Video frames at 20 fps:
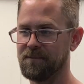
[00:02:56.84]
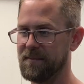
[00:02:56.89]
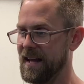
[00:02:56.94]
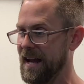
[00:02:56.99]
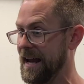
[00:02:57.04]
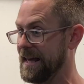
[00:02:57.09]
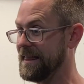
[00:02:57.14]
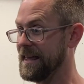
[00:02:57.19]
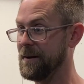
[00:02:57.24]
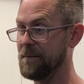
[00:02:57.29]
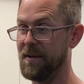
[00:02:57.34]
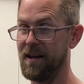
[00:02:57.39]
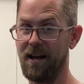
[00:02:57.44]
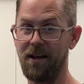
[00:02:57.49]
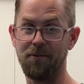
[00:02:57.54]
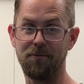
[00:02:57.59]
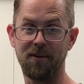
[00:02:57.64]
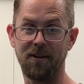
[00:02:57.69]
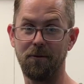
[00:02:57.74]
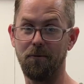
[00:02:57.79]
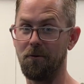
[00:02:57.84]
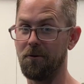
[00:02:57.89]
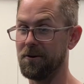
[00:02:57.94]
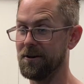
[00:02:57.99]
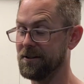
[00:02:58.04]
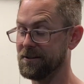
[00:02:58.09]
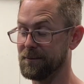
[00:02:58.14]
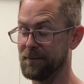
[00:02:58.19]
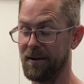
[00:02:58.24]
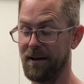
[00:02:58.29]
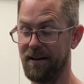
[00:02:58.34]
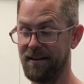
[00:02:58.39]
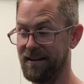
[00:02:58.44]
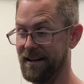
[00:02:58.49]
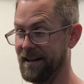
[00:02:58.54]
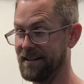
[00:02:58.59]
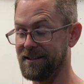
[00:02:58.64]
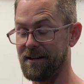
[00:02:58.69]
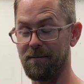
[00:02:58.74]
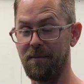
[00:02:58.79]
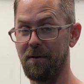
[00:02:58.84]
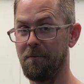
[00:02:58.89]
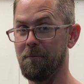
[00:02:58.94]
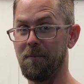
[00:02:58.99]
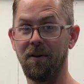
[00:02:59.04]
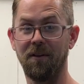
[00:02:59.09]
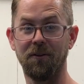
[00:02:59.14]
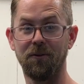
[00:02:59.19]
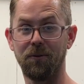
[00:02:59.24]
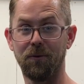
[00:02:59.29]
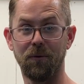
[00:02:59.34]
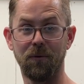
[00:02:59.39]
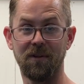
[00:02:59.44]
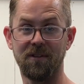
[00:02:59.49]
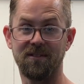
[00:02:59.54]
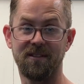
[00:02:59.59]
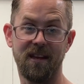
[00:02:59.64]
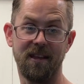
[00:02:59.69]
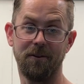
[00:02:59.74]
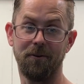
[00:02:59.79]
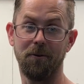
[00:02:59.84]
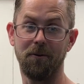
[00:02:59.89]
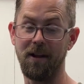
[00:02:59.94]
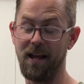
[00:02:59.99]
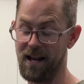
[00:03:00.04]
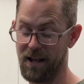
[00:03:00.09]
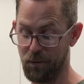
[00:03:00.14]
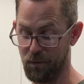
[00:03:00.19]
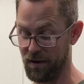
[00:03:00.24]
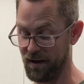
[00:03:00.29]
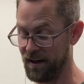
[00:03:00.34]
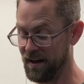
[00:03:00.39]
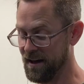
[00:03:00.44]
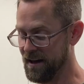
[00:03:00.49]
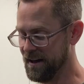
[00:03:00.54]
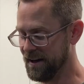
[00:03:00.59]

Anything beyond 3/4 is probably not something I'm going to be able to do on the side of the road anyway.